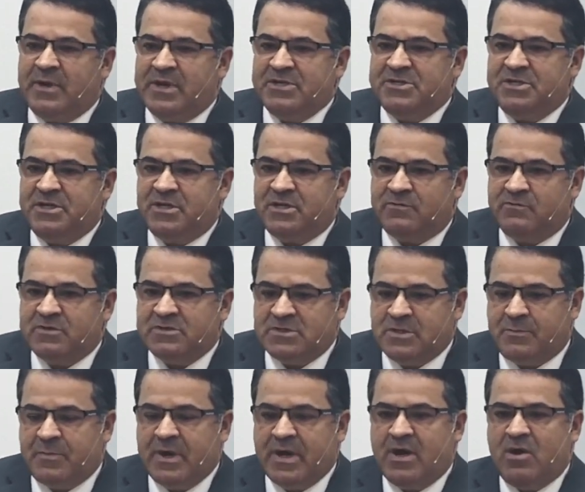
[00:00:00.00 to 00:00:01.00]
that little
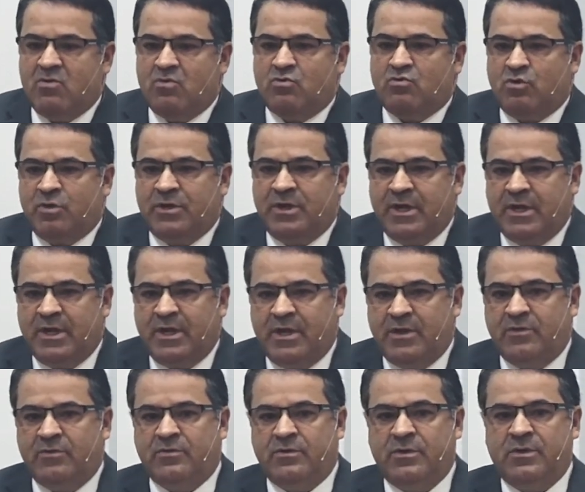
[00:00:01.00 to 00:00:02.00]
animal. Imagine,
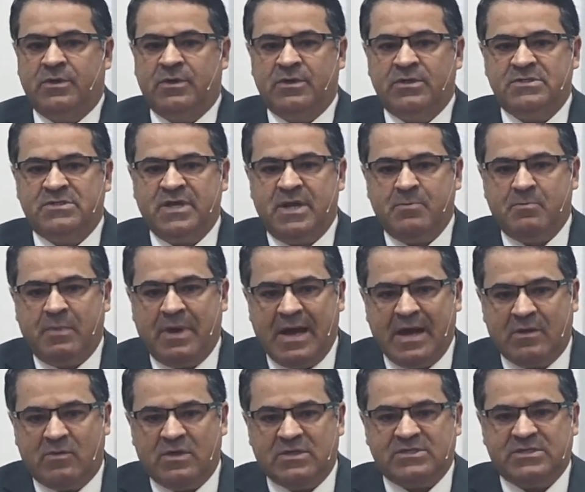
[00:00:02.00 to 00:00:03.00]
imagine
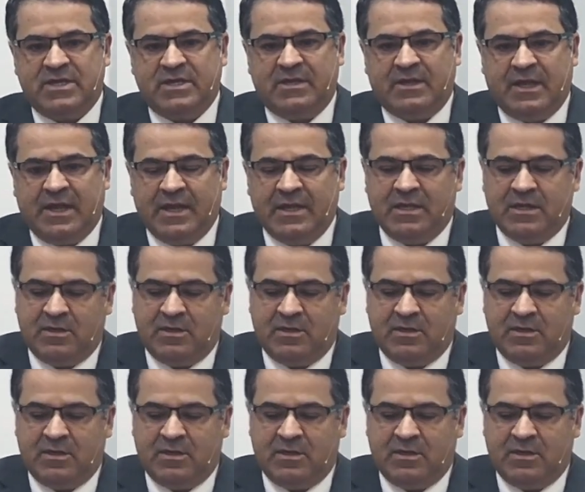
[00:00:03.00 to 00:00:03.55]
you, you